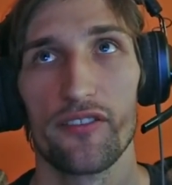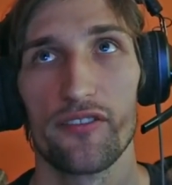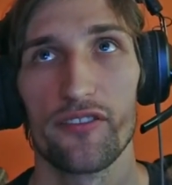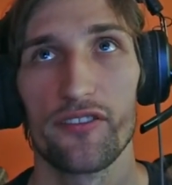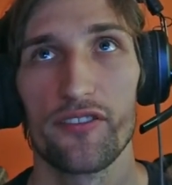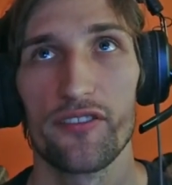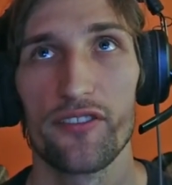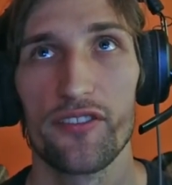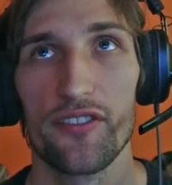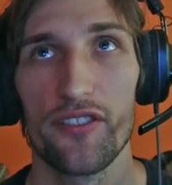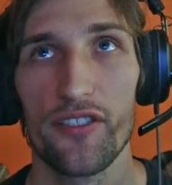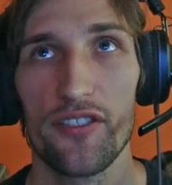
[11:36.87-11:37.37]

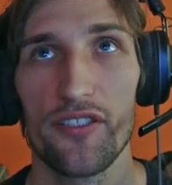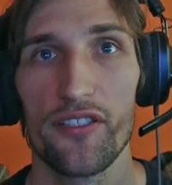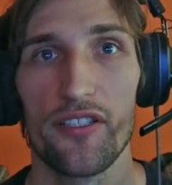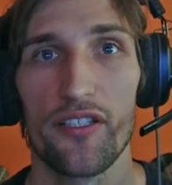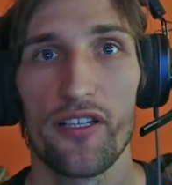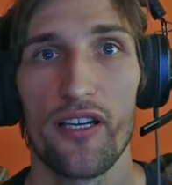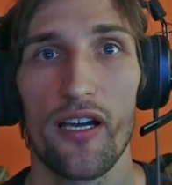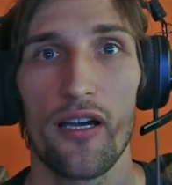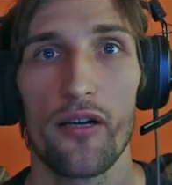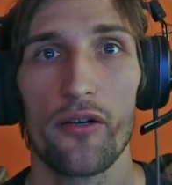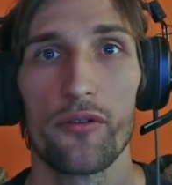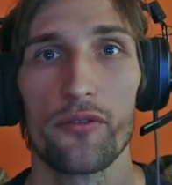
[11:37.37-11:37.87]
see
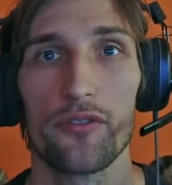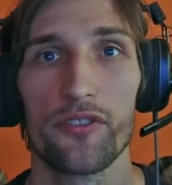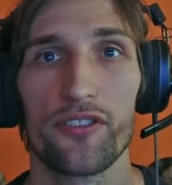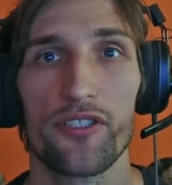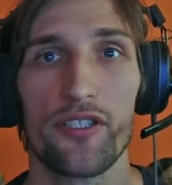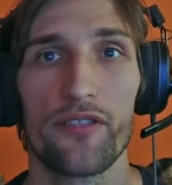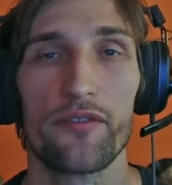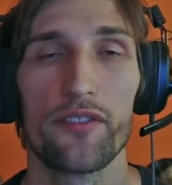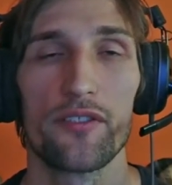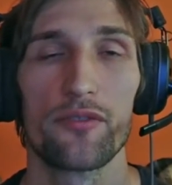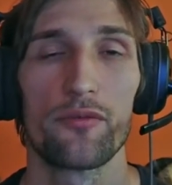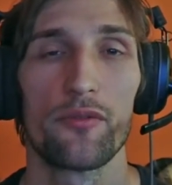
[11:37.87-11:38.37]
how
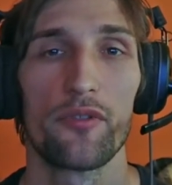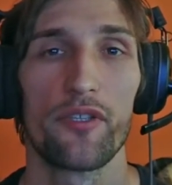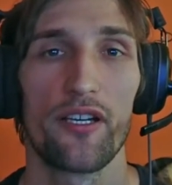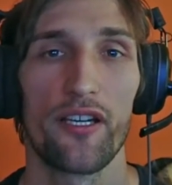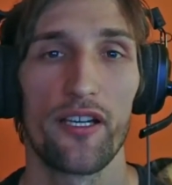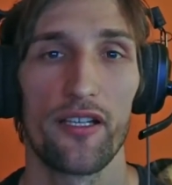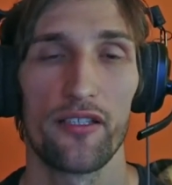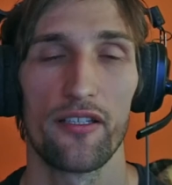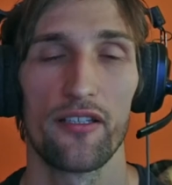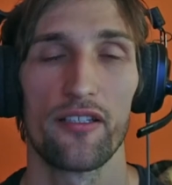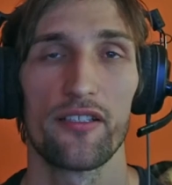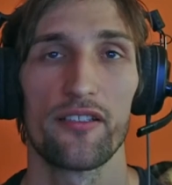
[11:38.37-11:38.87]
service will
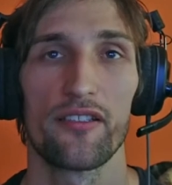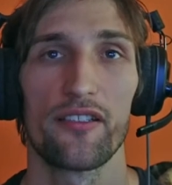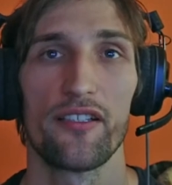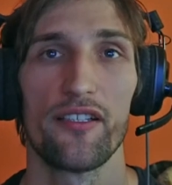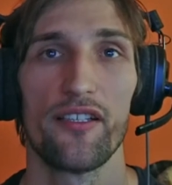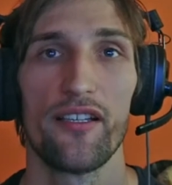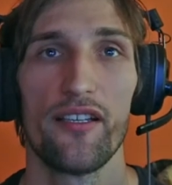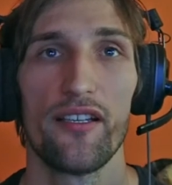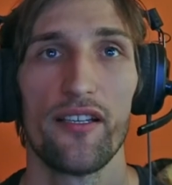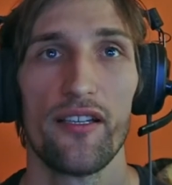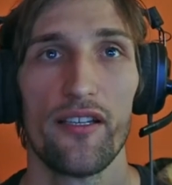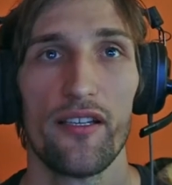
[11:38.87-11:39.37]
handle it.
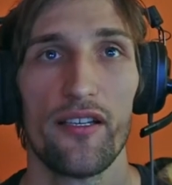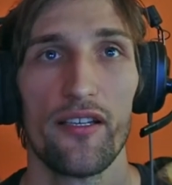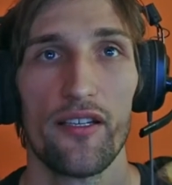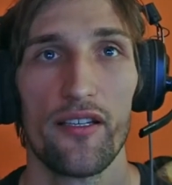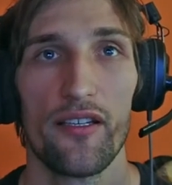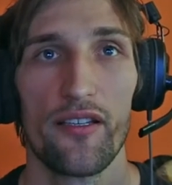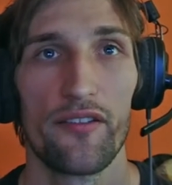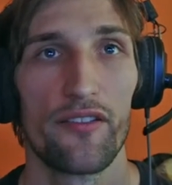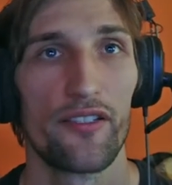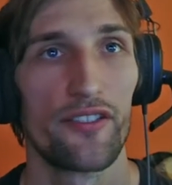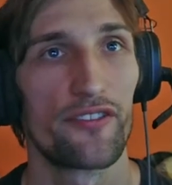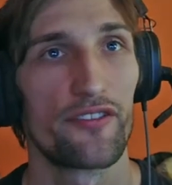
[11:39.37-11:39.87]

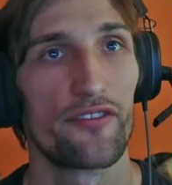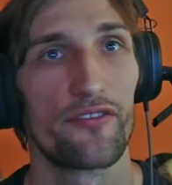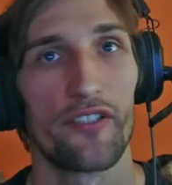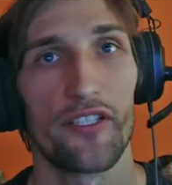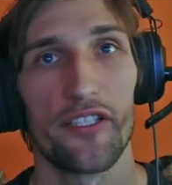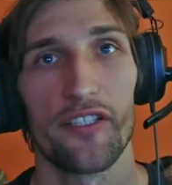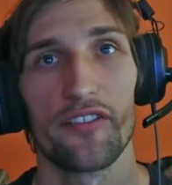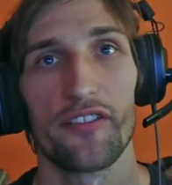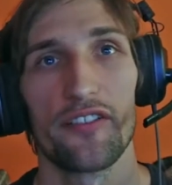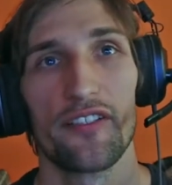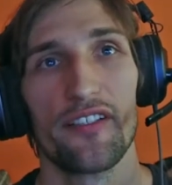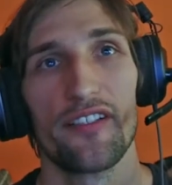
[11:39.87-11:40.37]
That's
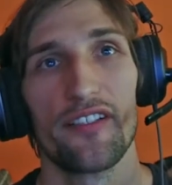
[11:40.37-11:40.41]
great.